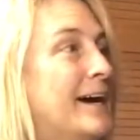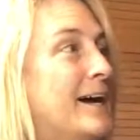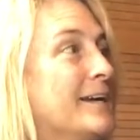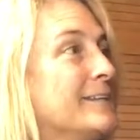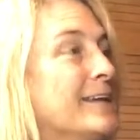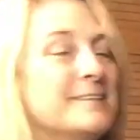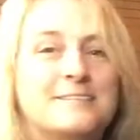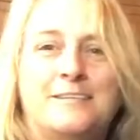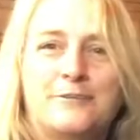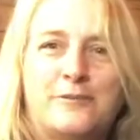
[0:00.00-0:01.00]
I'd like
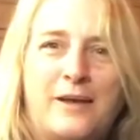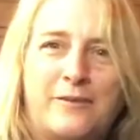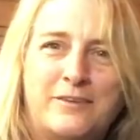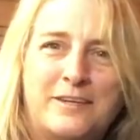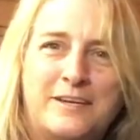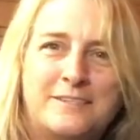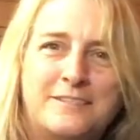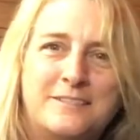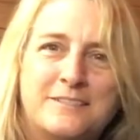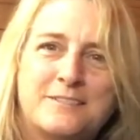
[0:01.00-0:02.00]
to hear if you have any
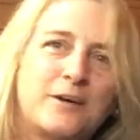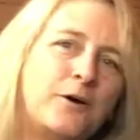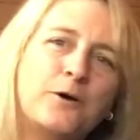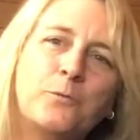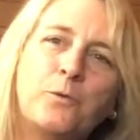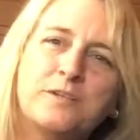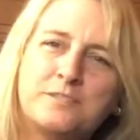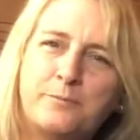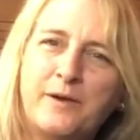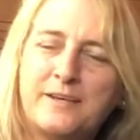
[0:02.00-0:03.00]
ideas on
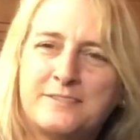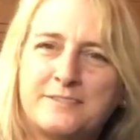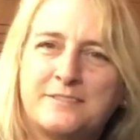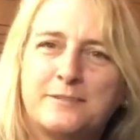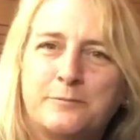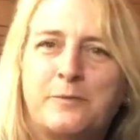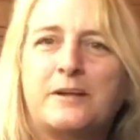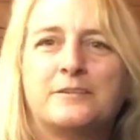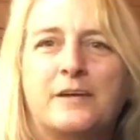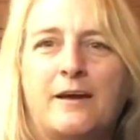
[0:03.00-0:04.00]
what's best. Is it
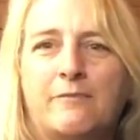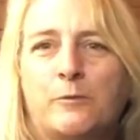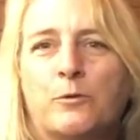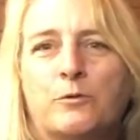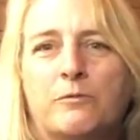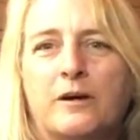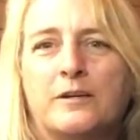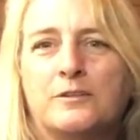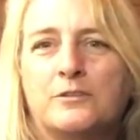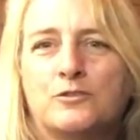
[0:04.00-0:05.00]
better to have the more
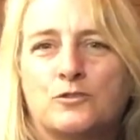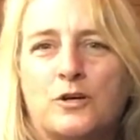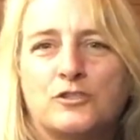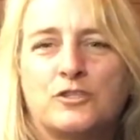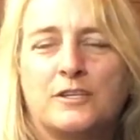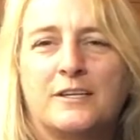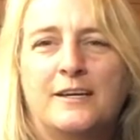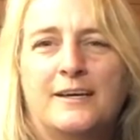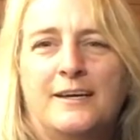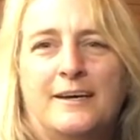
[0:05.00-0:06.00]
rugged construction?
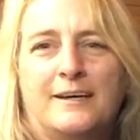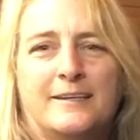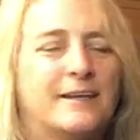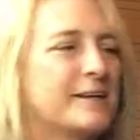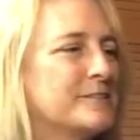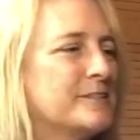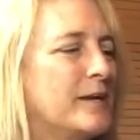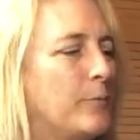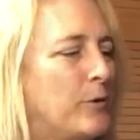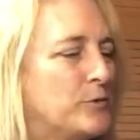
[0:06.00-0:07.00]
Like I
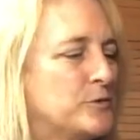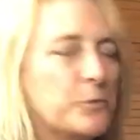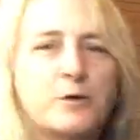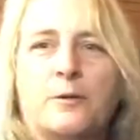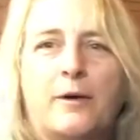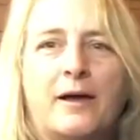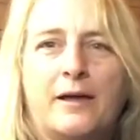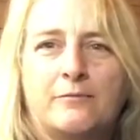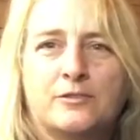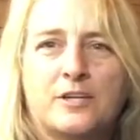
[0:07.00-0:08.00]
said, I'm always worried about
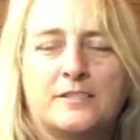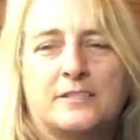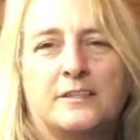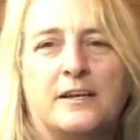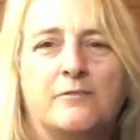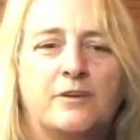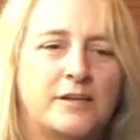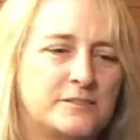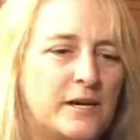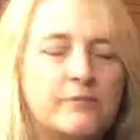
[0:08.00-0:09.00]
advertising that I've
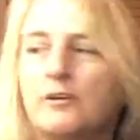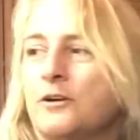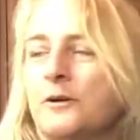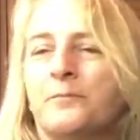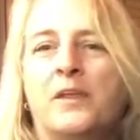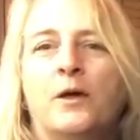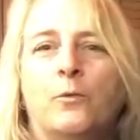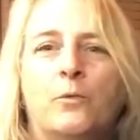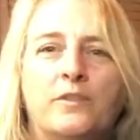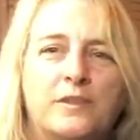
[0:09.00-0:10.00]
got dive gear in it.
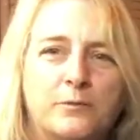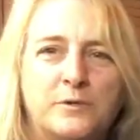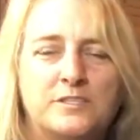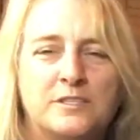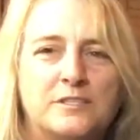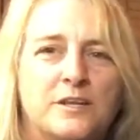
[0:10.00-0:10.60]
One thing we did